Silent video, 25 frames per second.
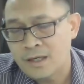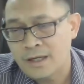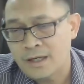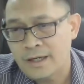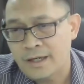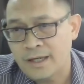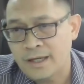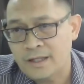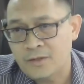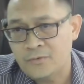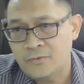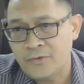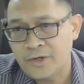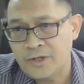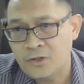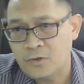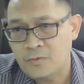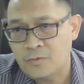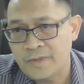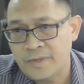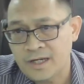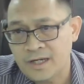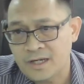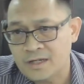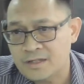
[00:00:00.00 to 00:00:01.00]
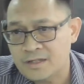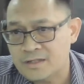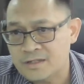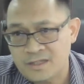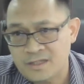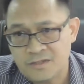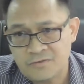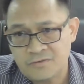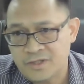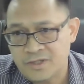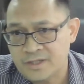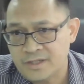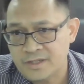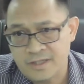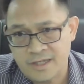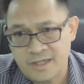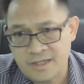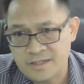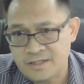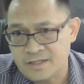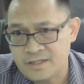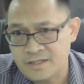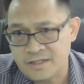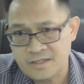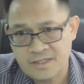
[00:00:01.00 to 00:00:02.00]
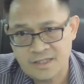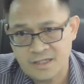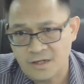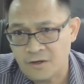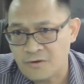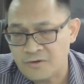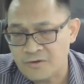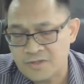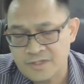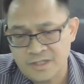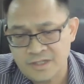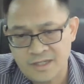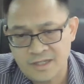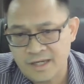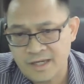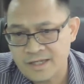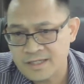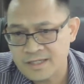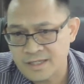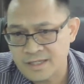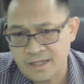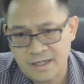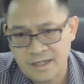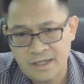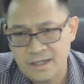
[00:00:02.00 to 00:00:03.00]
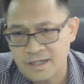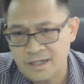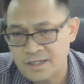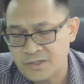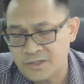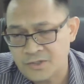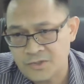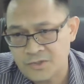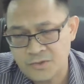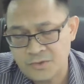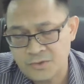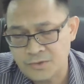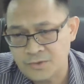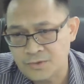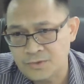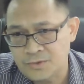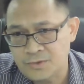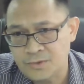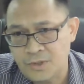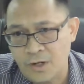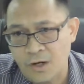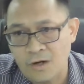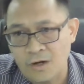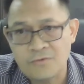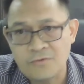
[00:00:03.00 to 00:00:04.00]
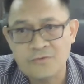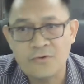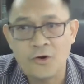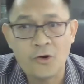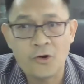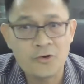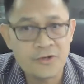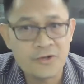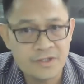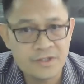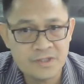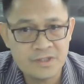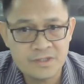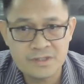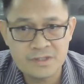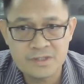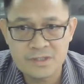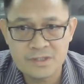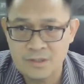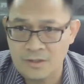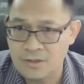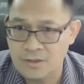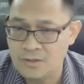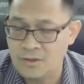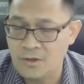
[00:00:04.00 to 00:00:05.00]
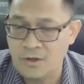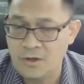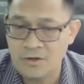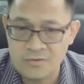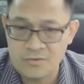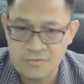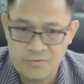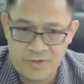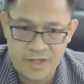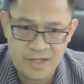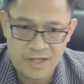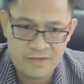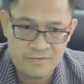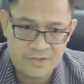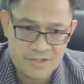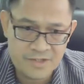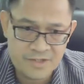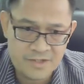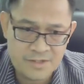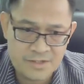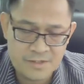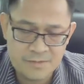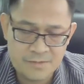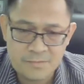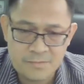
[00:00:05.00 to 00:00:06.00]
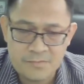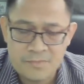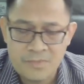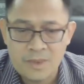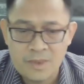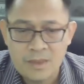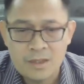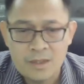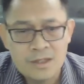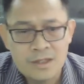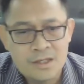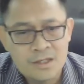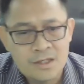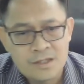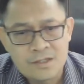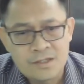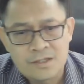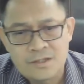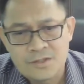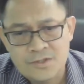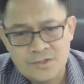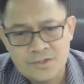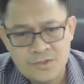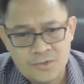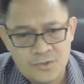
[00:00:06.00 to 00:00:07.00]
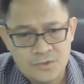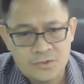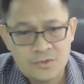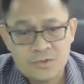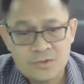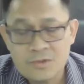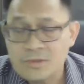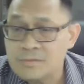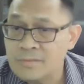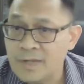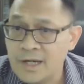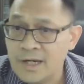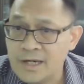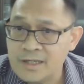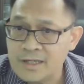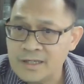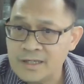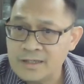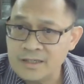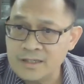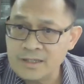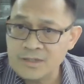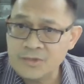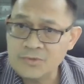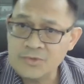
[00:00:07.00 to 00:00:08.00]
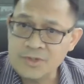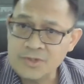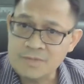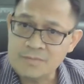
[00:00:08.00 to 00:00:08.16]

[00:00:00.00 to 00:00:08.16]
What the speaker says: And when omega-3 fatty acids are oxidized, it can lead to off odors or off flavors. So by doing